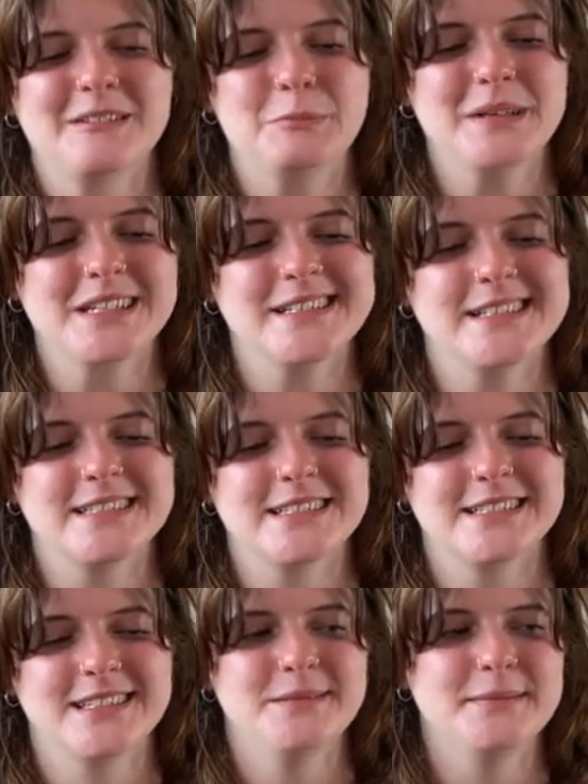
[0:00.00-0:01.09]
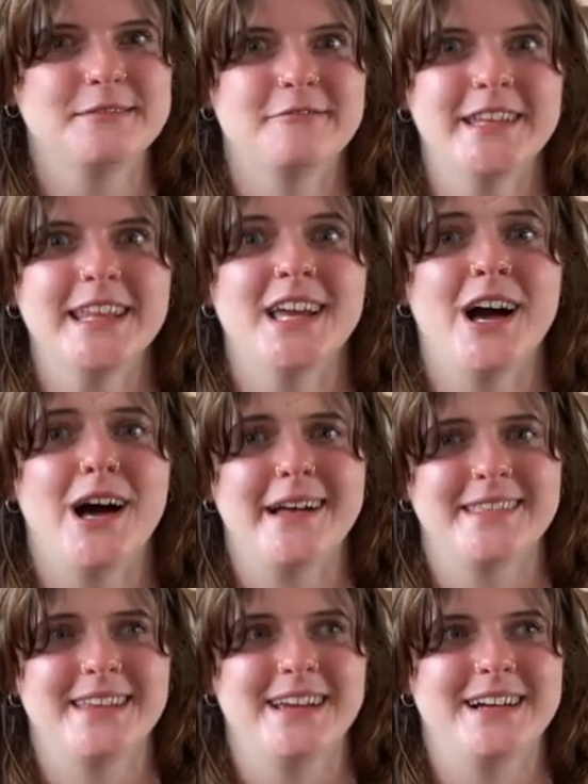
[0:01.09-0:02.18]
because it's gonna be really
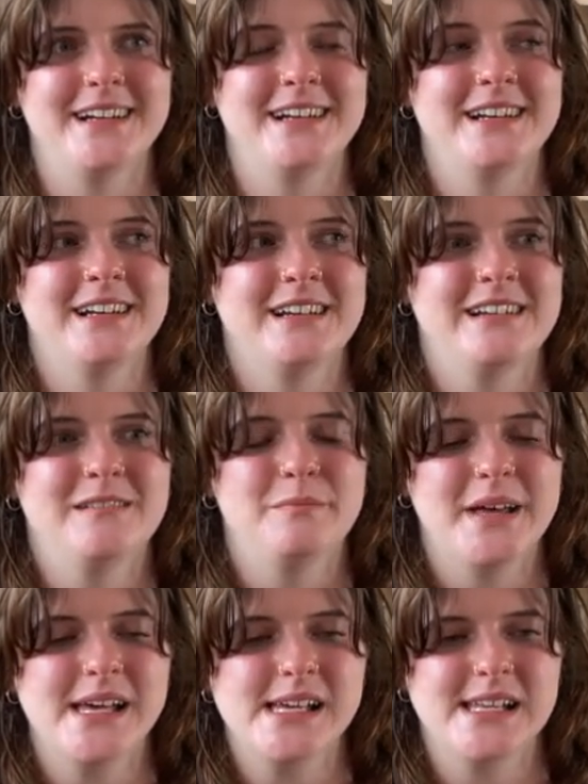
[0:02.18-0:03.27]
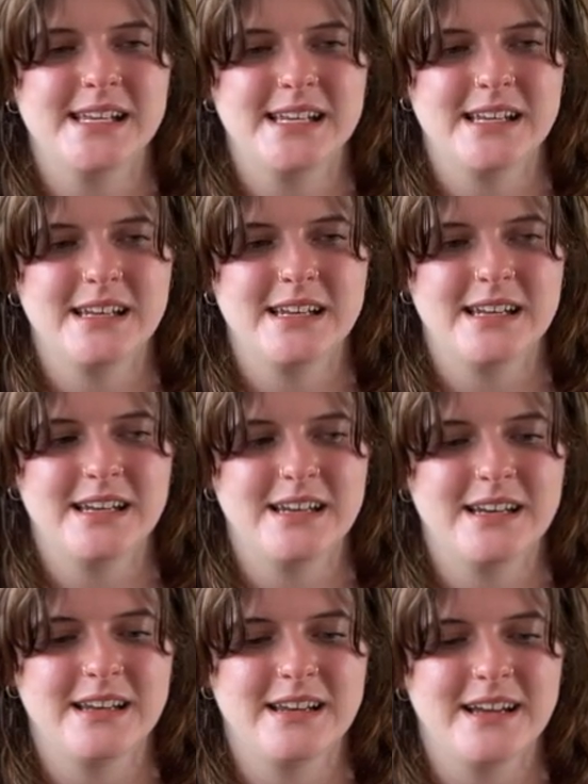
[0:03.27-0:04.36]
hot there, but
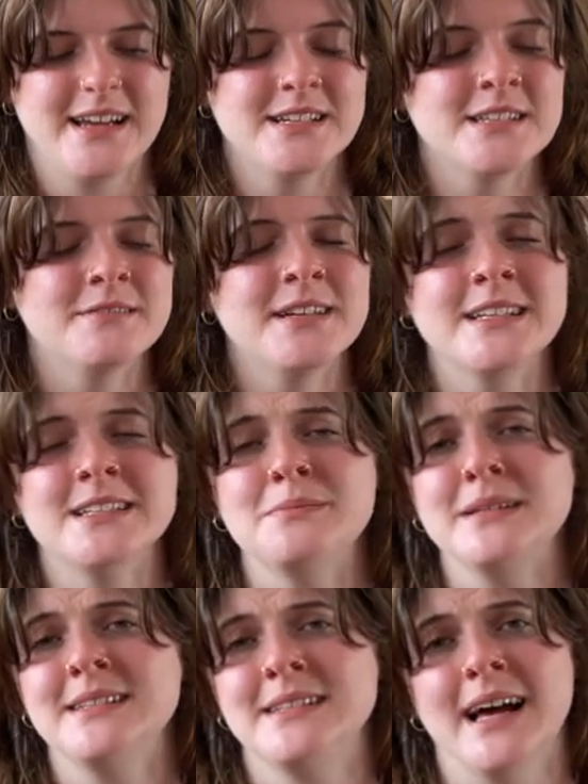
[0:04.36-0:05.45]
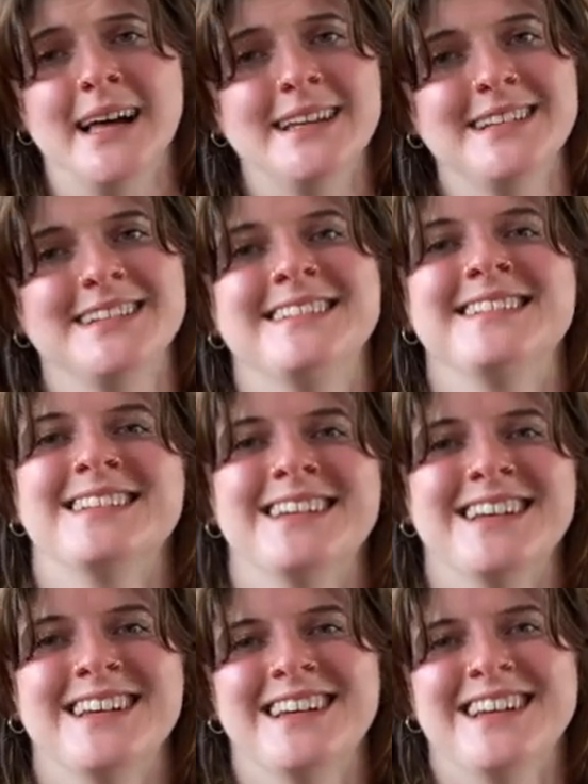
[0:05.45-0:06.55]
I just want it
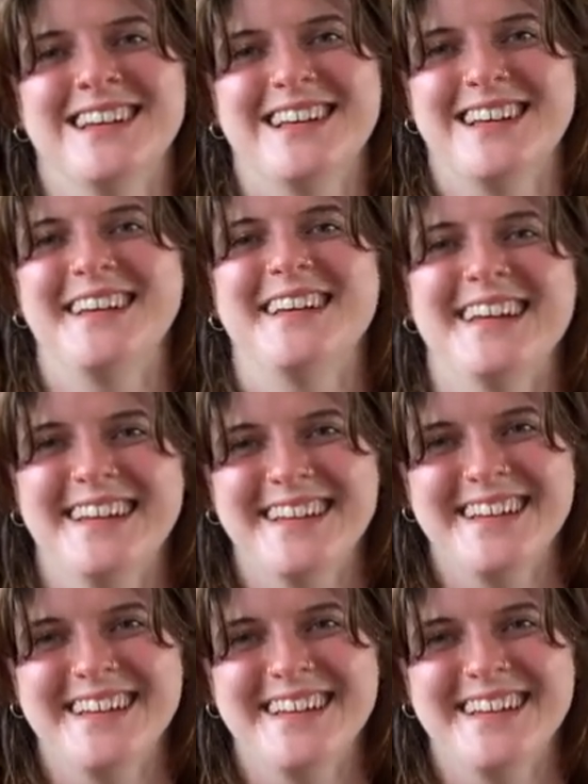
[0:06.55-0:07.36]
to be done.